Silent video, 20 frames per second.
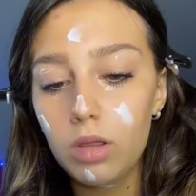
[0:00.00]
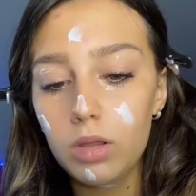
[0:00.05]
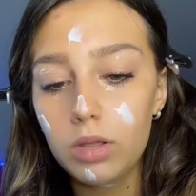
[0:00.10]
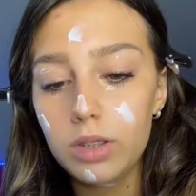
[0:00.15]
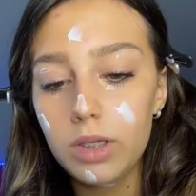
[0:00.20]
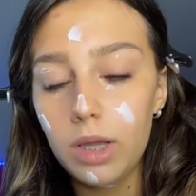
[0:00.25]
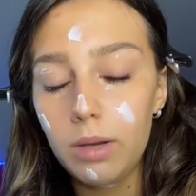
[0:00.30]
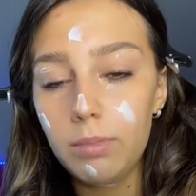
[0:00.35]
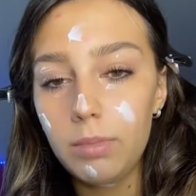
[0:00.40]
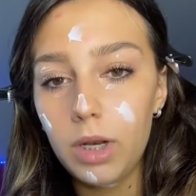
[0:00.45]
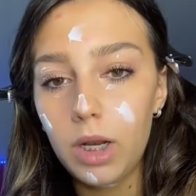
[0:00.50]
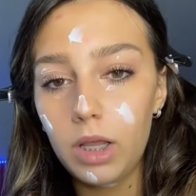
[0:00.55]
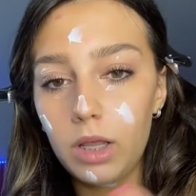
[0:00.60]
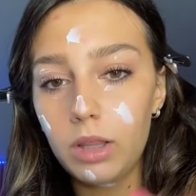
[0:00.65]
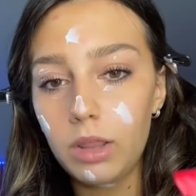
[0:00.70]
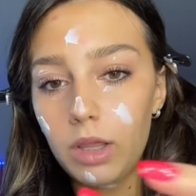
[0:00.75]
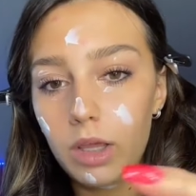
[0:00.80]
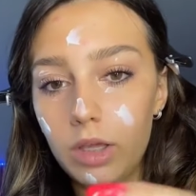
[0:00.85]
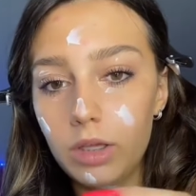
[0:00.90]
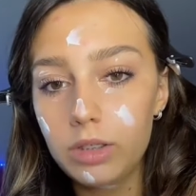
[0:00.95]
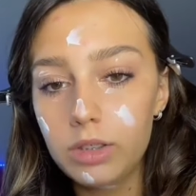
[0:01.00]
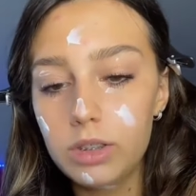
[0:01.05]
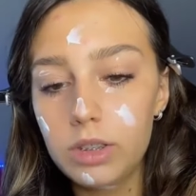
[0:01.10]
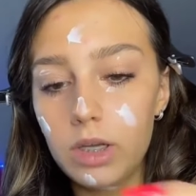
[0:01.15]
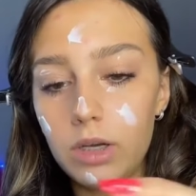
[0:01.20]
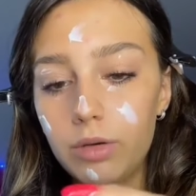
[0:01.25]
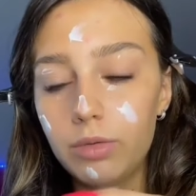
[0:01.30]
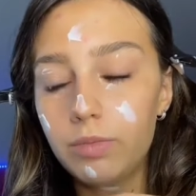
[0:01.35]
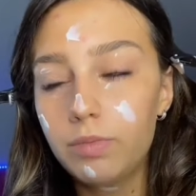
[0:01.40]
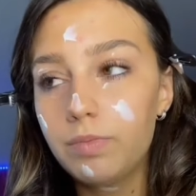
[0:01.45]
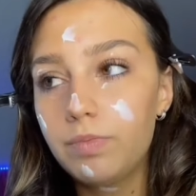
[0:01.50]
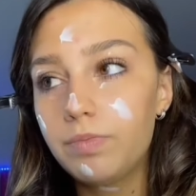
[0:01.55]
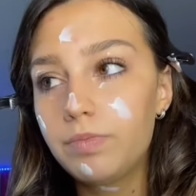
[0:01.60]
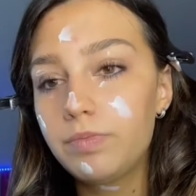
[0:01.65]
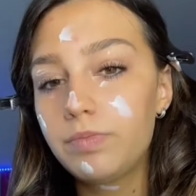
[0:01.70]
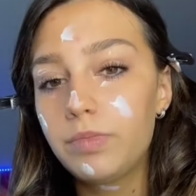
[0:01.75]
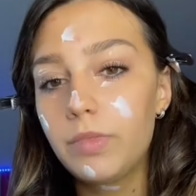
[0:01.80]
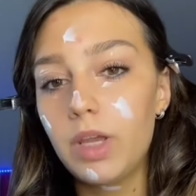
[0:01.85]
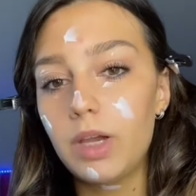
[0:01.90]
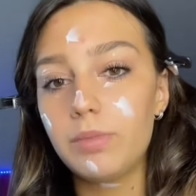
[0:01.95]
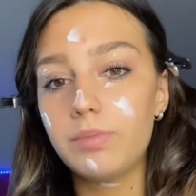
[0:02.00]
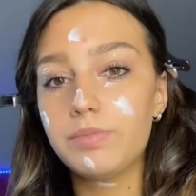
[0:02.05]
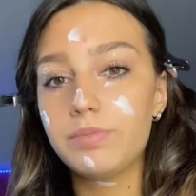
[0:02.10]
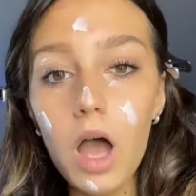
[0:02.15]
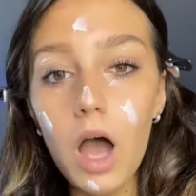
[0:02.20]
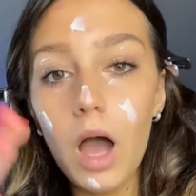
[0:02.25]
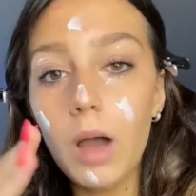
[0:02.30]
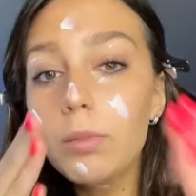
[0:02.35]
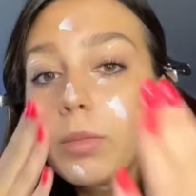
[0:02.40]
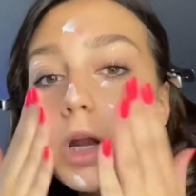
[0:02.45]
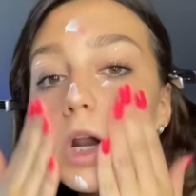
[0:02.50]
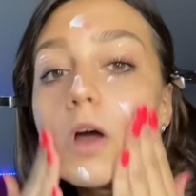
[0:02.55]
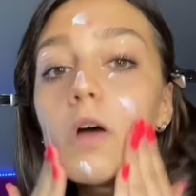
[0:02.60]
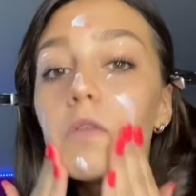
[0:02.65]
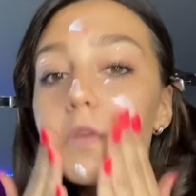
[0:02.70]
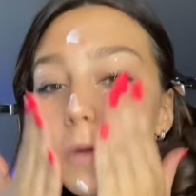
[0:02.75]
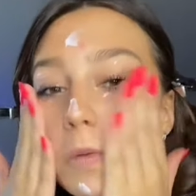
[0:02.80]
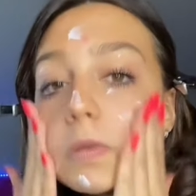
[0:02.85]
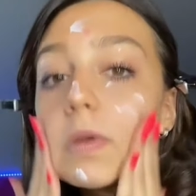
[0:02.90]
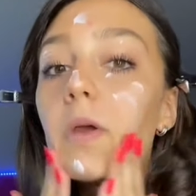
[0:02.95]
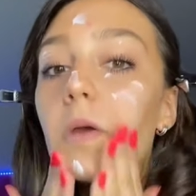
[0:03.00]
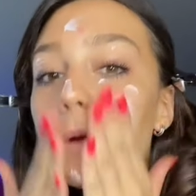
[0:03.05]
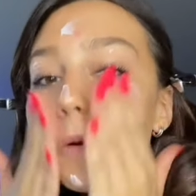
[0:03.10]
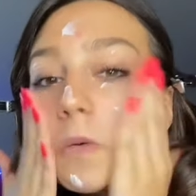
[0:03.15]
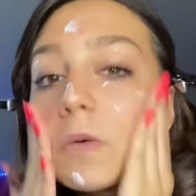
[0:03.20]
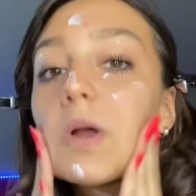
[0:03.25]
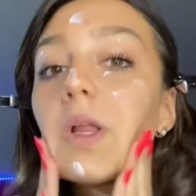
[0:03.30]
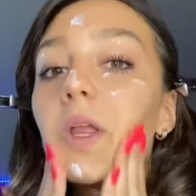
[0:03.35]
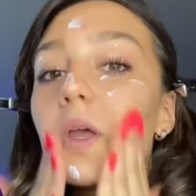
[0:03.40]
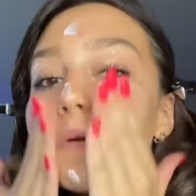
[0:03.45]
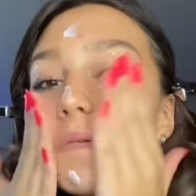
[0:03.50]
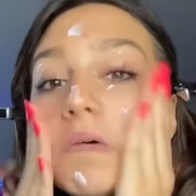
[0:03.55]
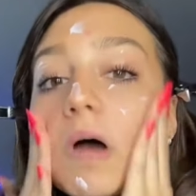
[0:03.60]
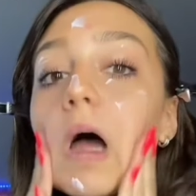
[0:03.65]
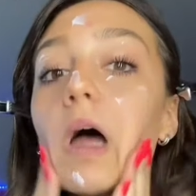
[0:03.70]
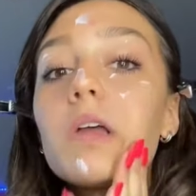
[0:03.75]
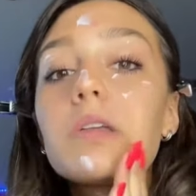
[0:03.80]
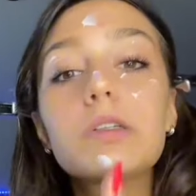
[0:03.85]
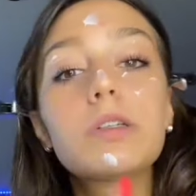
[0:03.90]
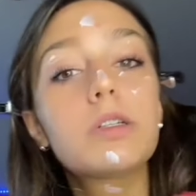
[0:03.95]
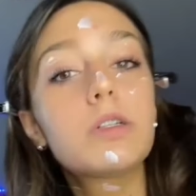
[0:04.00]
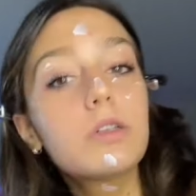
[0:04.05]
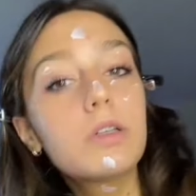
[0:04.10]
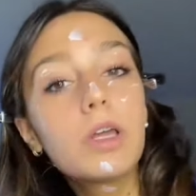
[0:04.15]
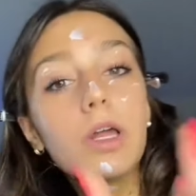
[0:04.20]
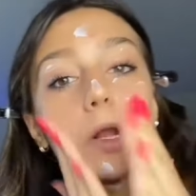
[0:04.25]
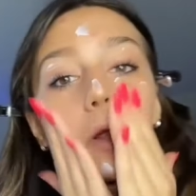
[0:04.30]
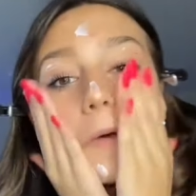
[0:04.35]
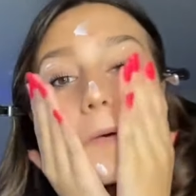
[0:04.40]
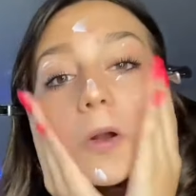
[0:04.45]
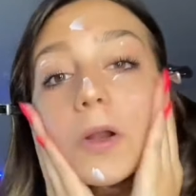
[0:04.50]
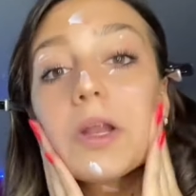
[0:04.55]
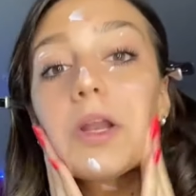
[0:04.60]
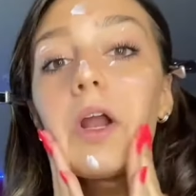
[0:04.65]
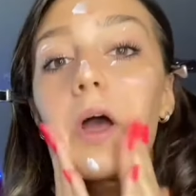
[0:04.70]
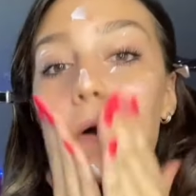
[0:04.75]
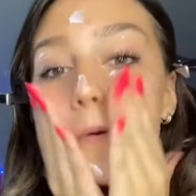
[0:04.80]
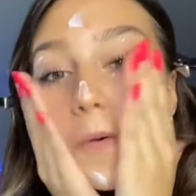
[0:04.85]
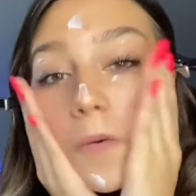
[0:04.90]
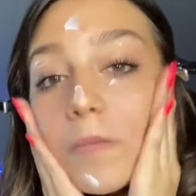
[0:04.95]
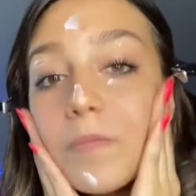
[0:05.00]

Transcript: 10 minute thing, so yeah. I'm gonna have to be really fast getting ready now.